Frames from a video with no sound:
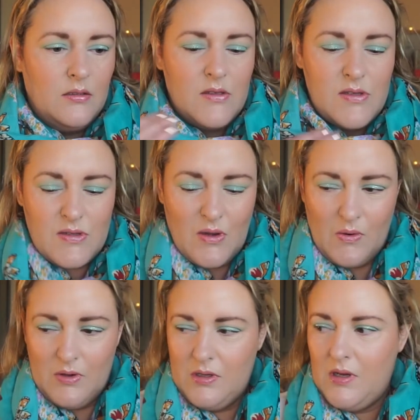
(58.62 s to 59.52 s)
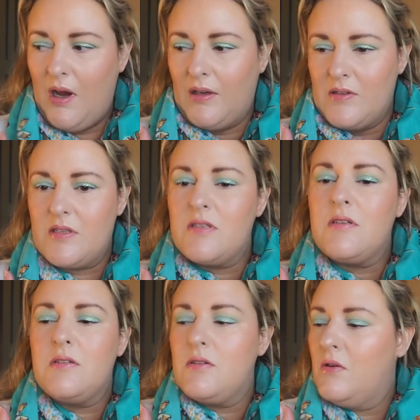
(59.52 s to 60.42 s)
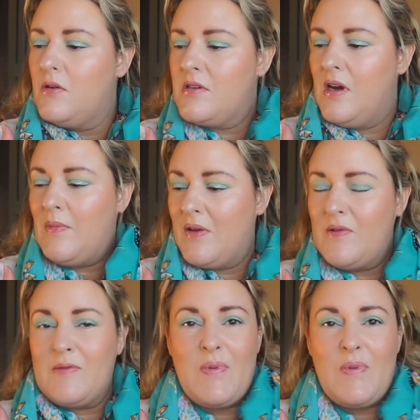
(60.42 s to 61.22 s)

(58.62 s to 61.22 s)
So I just choked on my own